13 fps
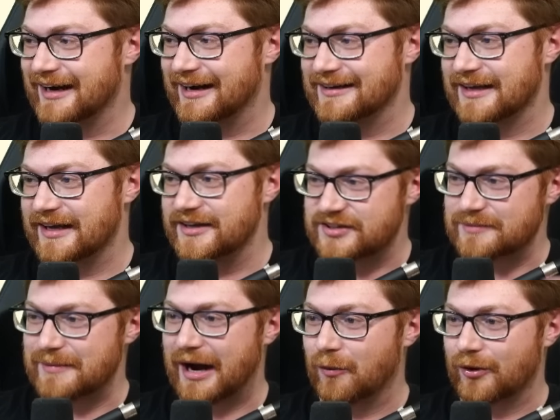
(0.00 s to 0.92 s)
Is it
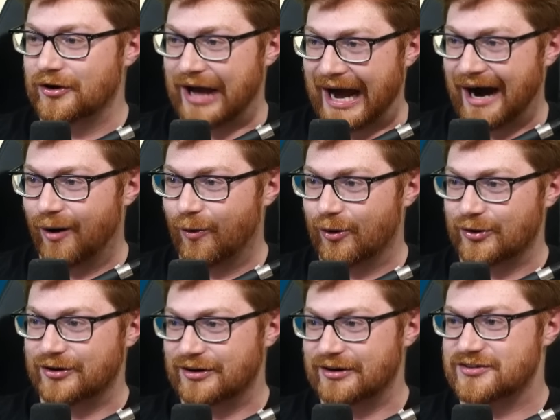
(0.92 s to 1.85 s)
malware now,
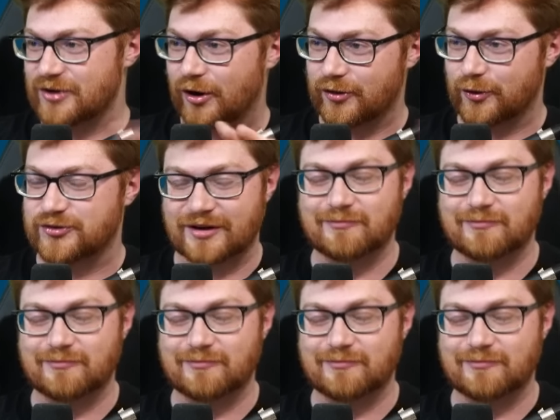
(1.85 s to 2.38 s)
or is there are there some